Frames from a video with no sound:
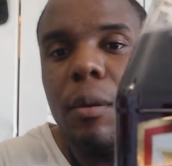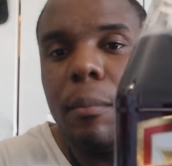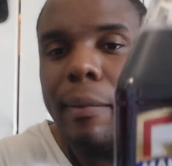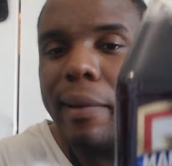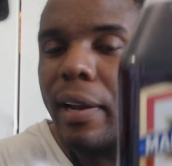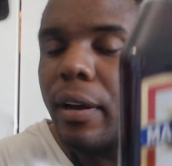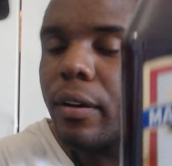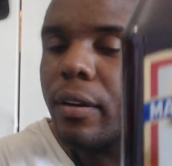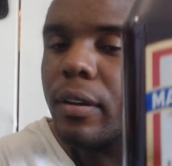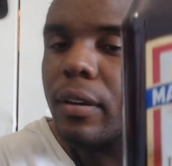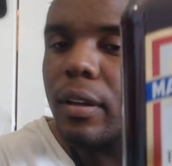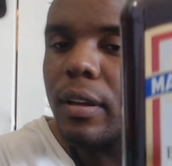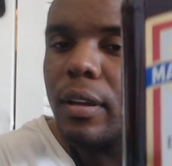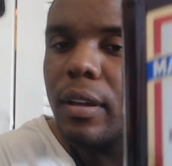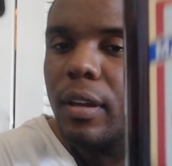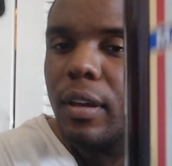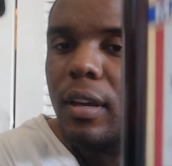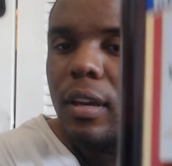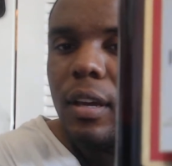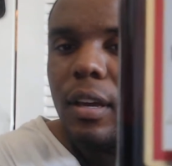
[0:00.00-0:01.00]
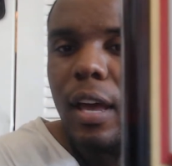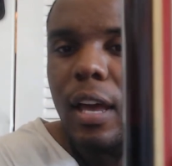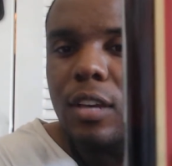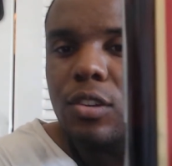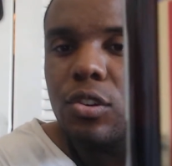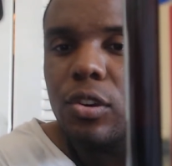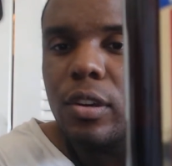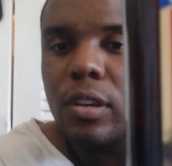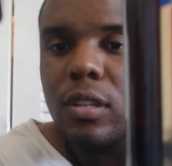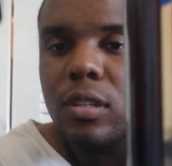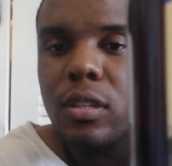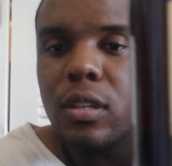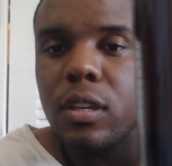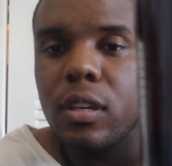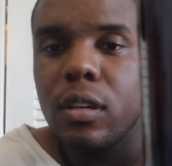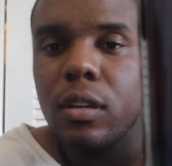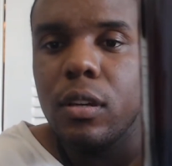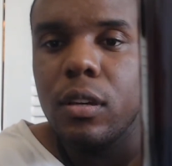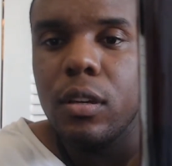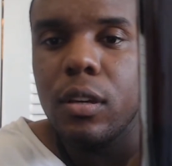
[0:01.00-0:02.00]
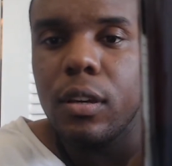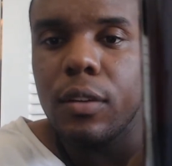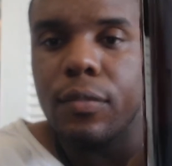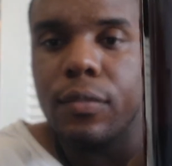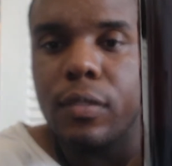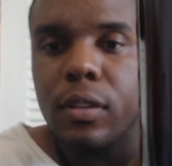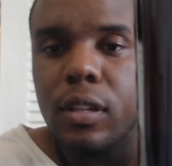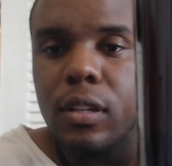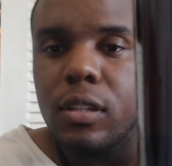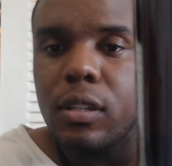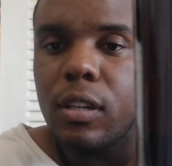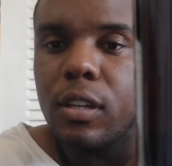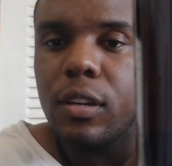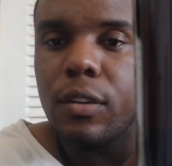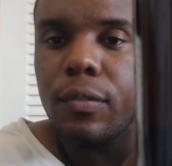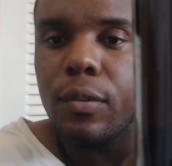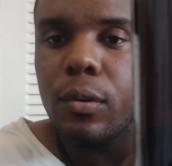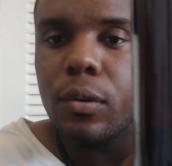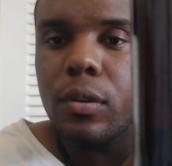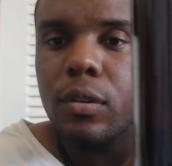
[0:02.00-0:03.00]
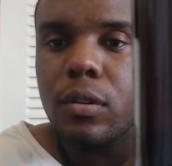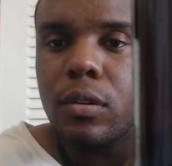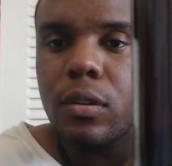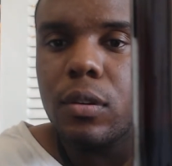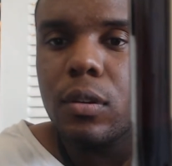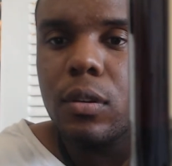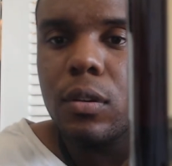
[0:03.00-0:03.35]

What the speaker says: but as you can see, if let it focus,